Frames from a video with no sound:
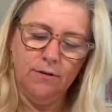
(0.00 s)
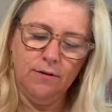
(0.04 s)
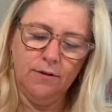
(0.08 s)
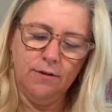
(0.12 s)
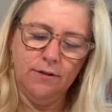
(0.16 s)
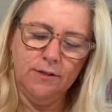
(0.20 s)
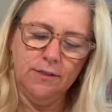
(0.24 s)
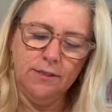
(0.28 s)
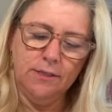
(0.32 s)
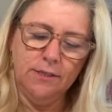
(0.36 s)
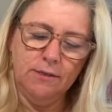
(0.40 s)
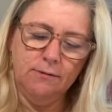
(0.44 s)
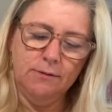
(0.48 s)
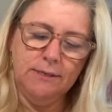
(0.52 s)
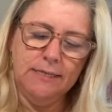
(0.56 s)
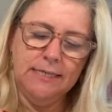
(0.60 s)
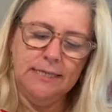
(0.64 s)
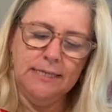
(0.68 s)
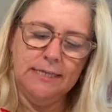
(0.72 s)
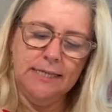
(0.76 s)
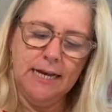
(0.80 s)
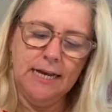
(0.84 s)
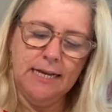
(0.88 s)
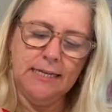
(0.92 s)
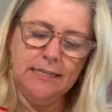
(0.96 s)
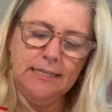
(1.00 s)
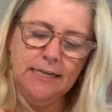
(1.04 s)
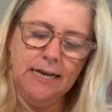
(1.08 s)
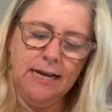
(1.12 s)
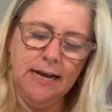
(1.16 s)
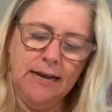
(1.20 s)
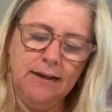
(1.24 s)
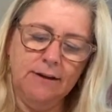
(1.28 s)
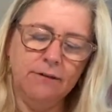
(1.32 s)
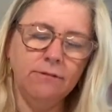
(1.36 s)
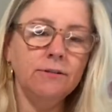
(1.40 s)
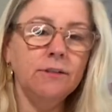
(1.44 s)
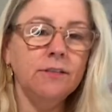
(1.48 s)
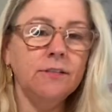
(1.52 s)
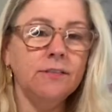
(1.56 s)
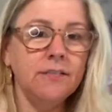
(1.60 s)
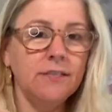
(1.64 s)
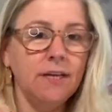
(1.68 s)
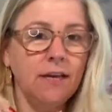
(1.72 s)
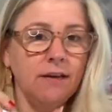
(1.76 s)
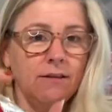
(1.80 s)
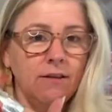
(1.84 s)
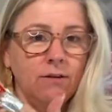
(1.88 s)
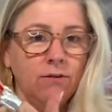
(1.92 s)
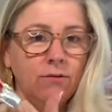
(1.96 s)
Squeeze that down
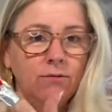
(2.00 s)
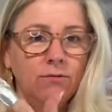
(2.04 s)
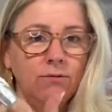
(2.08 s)
so that